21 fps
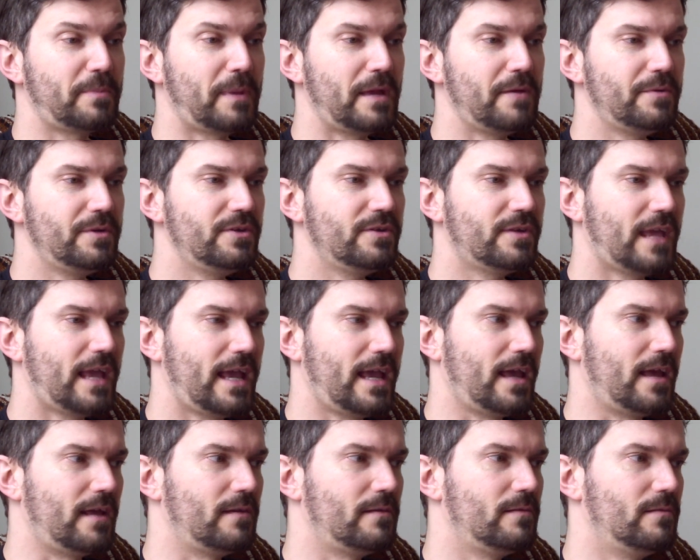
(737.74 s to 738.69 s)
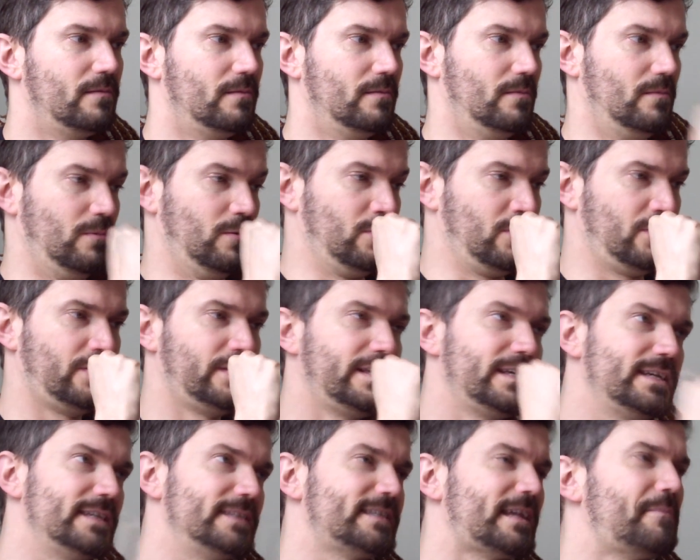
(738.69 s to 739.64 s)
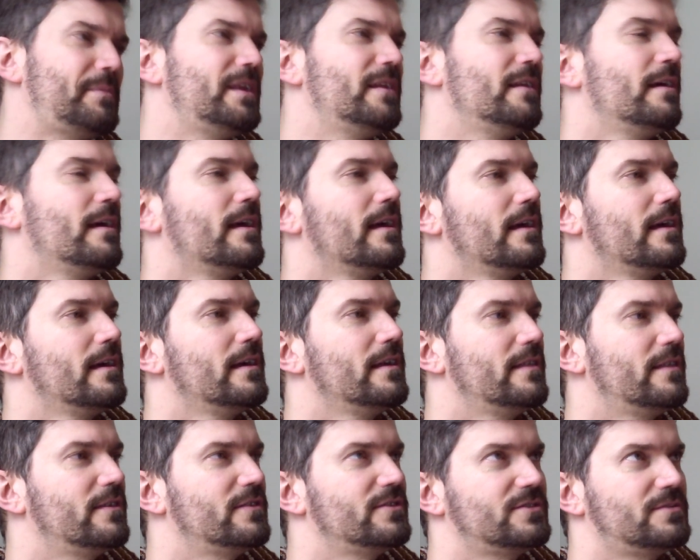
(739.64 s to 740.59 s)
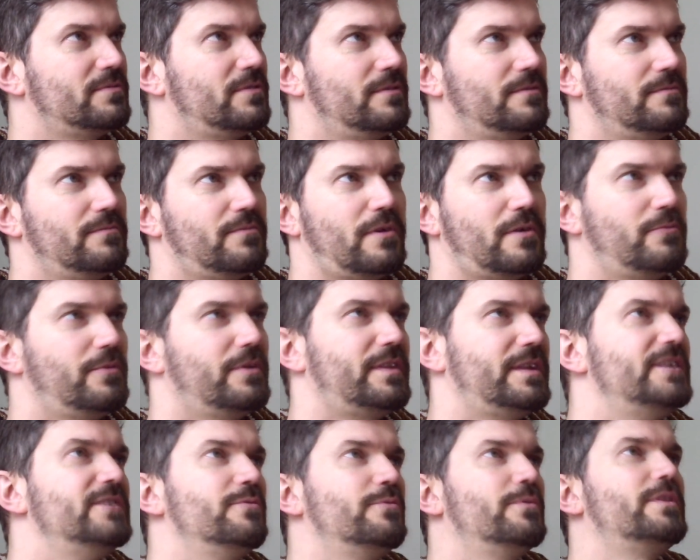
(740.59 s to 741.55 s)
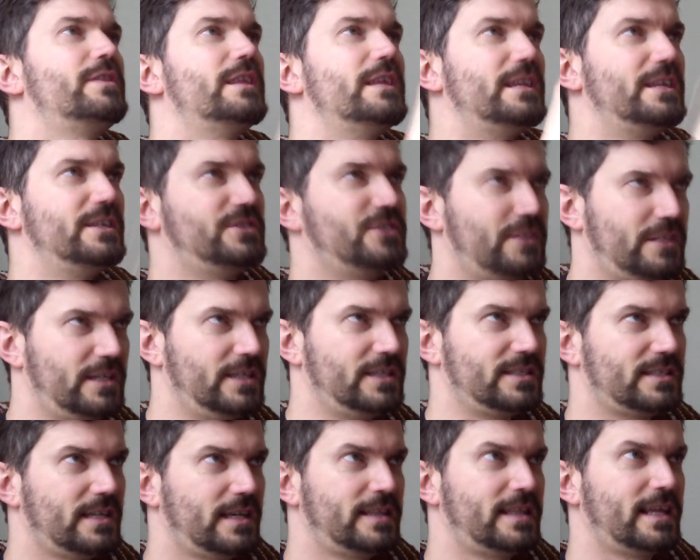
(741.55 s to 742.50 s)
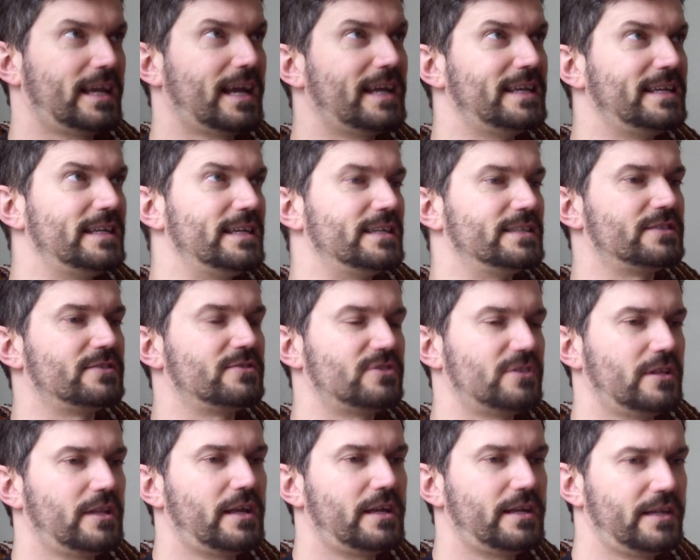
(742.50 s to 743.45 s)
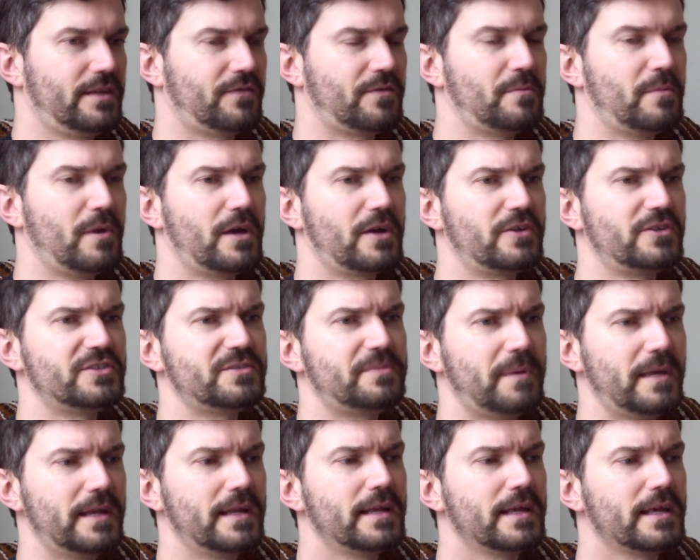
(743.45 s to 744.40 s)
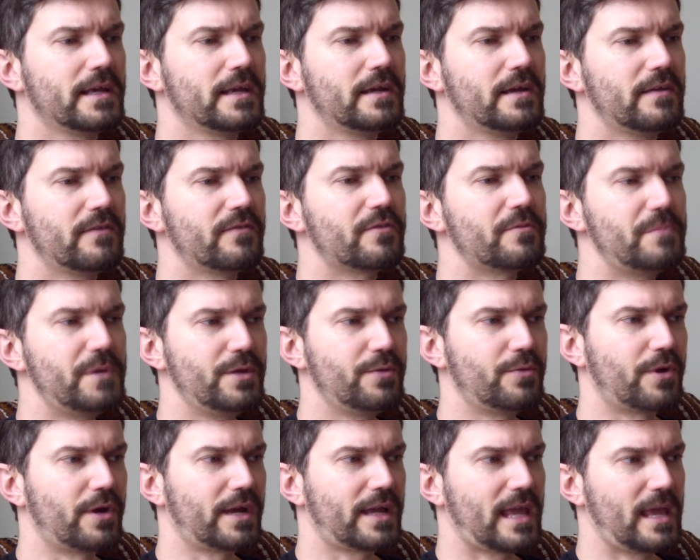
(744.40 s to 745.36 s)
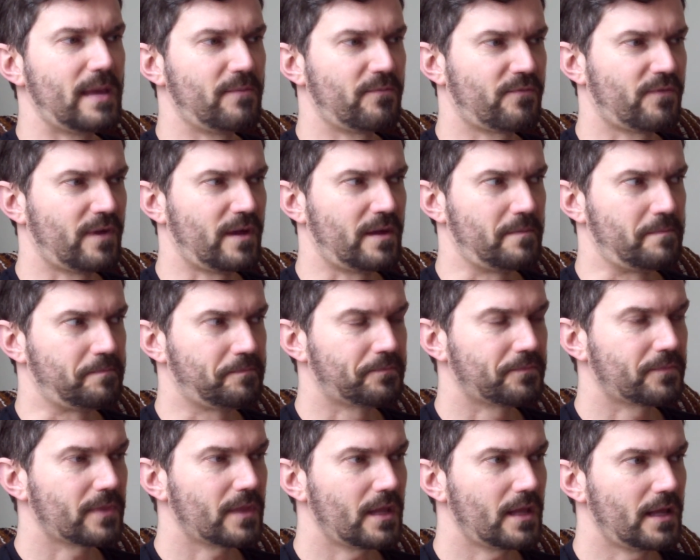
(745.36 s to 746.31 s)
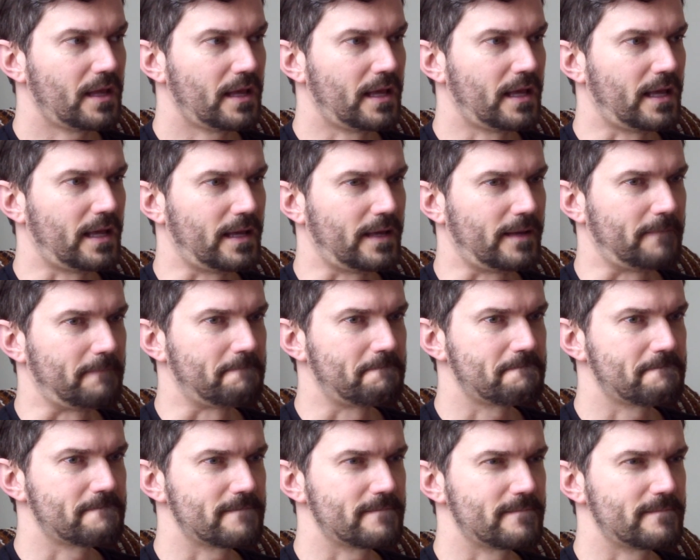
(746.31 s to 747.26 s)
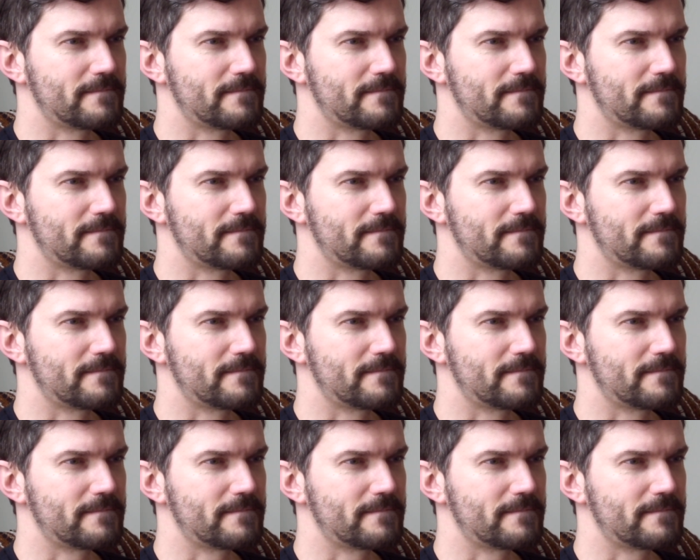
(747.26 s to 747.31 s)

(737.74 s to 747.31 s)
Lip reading: so pay what you can is, I mean, there's within each of these, I think, ideas, there's a lot of different models, but for me, where it came from, or